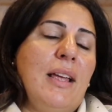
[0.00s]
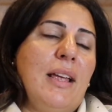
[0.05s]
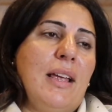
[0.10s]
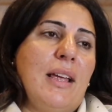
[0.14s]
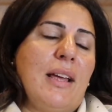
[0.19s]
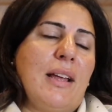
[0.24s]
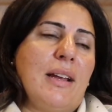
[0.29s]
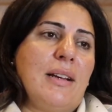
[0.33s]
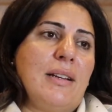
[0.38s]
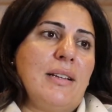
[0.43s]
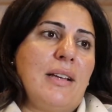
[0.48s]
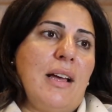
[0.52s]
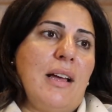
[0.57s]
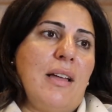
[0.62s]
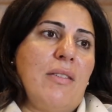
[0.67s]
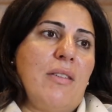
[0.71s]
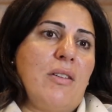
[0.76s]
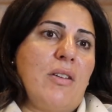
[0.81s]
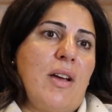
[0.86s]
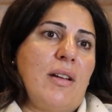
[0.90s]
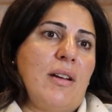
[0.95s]
and
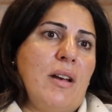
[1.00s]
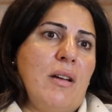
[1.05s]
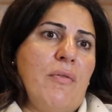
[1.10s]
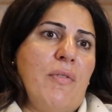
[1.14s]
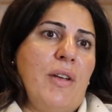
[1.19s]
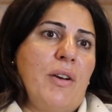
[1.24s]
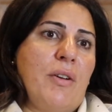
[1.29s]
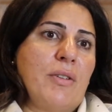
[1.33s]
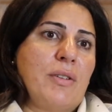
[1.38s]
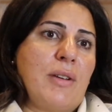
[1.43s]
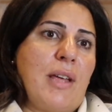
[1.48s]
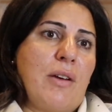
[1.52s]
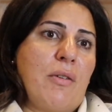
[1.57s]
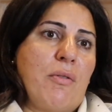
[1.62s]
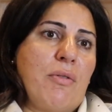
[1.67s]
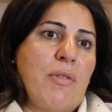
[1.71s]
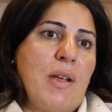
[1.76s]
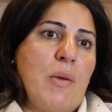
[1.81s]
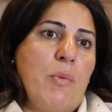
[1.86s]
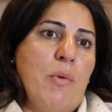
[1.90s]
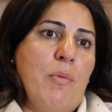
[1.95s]
the non-innovators I
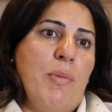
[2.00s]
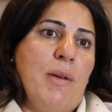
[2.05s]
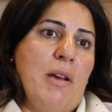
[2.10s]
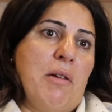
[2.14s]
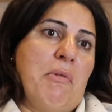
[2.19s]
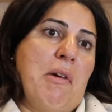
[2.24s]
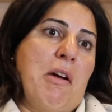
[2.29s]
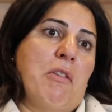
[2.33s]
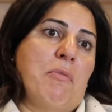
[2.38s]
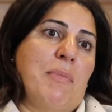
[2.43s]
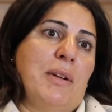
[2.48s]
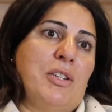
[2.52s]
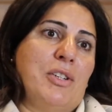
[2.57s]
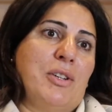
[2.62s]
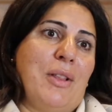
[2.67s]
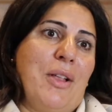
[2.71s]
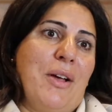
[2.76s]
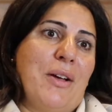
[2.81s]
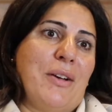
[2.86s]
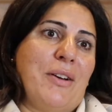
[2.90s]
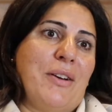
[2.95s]
don't think will be around
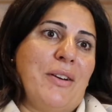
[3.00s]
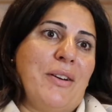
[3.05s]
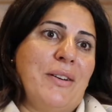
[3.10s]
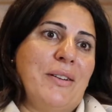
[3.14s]
much longer.